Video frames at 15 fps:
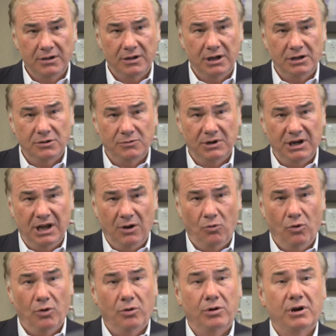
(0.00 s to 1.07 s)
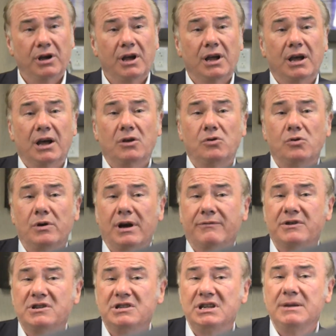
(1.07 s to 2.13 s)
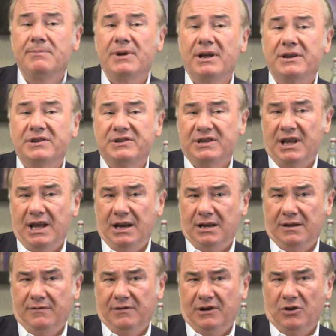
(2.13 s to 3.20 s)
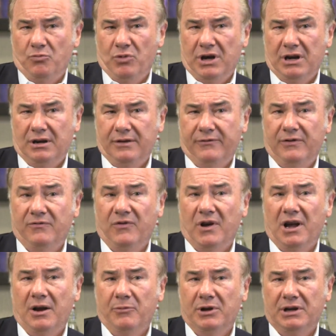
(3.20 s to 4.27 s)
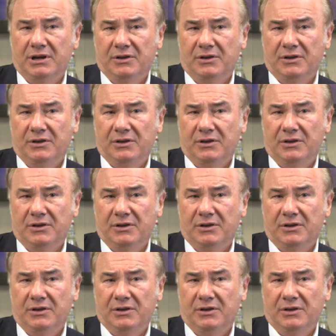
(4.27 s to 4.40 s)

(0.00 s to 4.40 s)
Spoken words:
into a network, and who have a deep understanding of the competitive environment